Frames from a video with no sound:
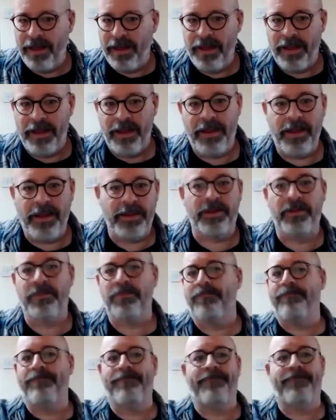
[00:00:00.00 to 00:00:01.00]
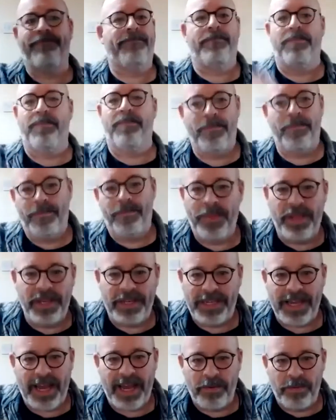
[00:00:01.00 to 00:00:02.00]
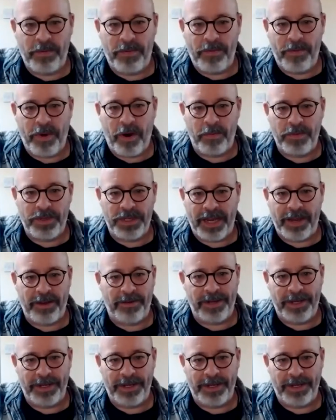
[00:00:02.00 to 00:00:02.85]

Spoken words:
the sound pops out.